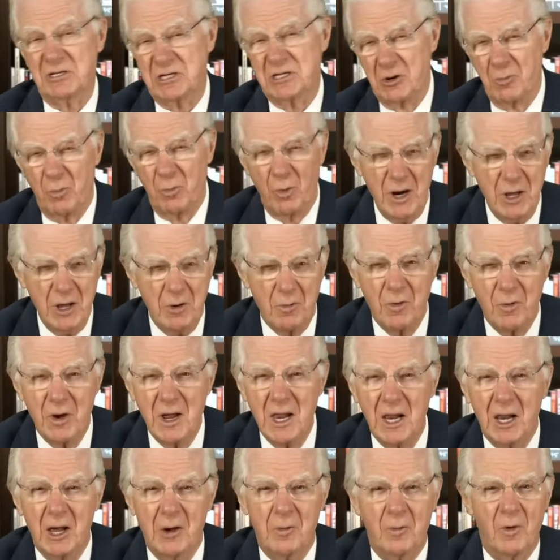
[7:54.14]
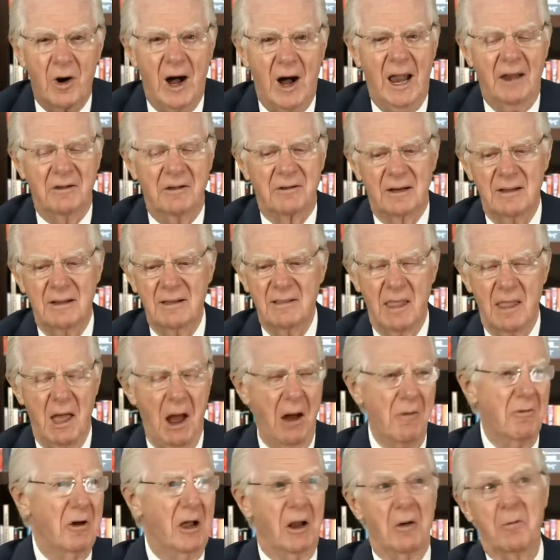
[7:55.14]
said, What do you really want? I
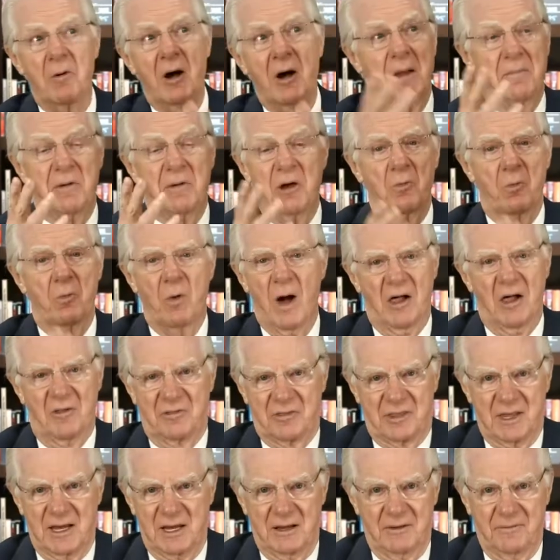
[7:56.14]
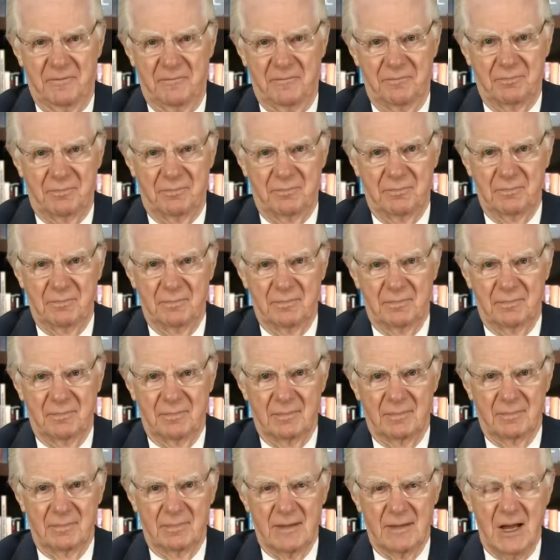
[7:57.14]
really want to be wealthy.
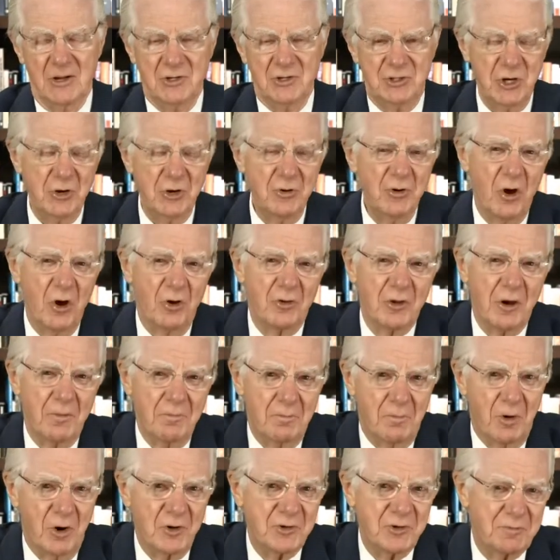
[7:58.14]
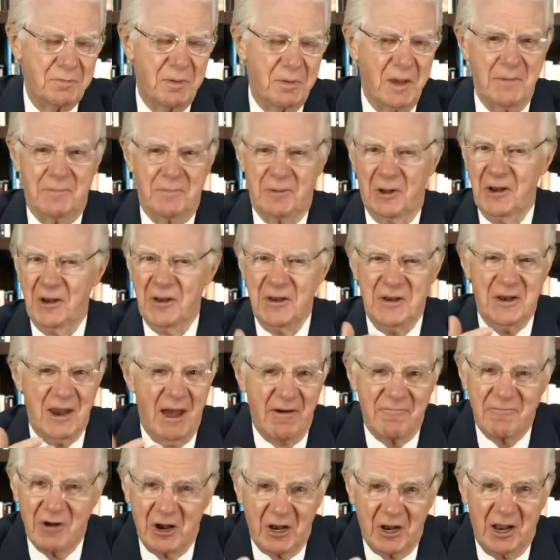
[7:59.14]
Do you know that most people
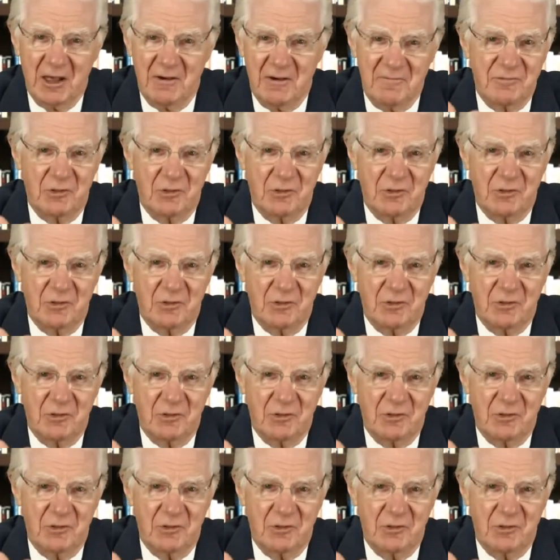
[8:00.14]
never live